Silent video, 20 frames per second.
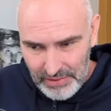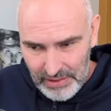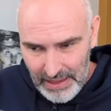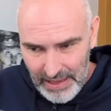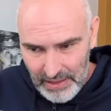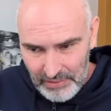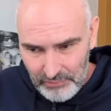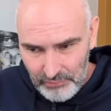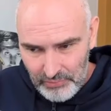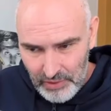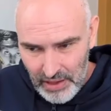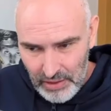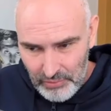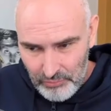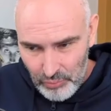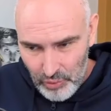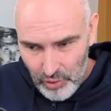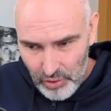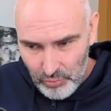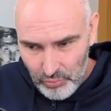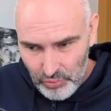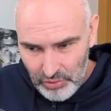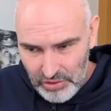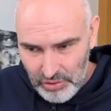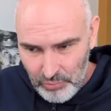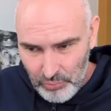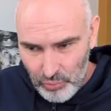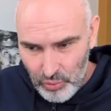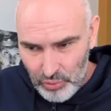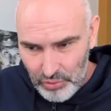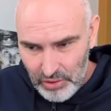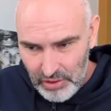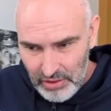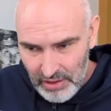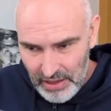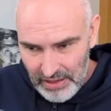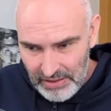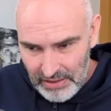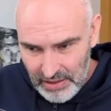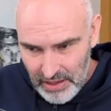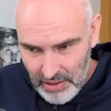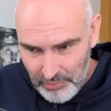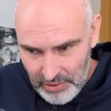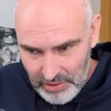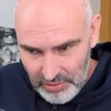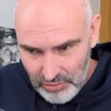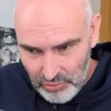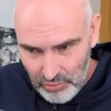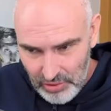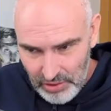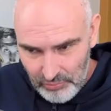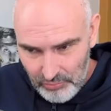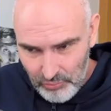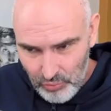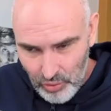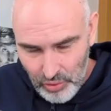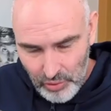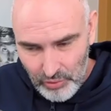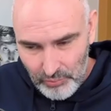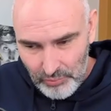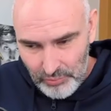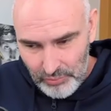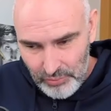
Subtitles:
The f5 pawn will support the knight coming to e4,